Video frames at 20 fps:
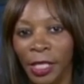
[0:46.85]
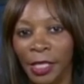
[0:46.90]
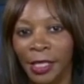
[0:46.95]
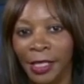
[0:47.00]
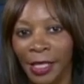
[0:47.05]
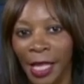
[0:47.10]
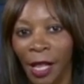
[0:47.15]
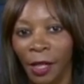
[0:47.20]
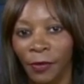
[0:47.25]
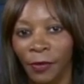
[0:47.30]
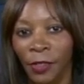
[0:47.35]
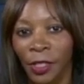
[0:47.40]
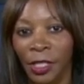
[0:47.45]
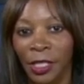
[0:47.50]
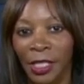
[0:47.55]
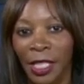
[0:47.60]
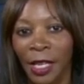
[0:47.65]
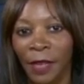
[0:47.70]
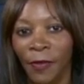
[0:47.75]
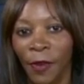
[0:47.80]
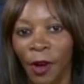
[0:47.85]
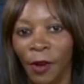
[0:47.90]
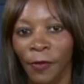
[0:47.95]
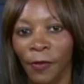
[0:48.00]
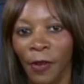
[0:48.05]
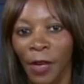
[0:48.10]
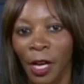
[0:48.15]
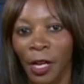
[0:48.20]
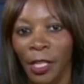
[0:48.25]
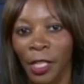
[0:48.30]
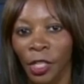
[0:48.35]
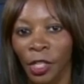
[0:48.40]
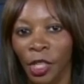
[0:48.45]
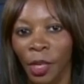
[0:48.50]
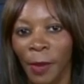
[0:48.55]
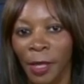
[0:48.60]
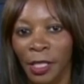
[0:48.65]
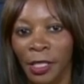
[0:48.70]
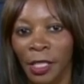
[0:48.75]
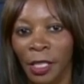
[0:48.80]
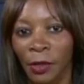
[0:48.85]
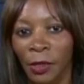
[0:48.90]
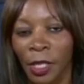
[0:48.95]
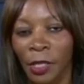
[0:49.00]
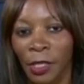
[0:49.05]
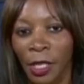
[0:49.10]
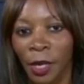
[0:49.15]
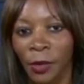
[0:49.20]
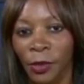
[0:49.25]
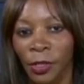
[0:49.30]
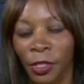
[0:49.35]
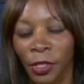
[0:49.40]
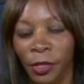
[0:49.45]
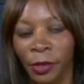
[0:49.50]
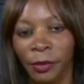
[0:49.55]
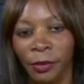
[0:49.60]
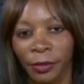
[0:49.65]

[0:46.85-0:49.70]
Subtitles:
itself to stave off economic downturn.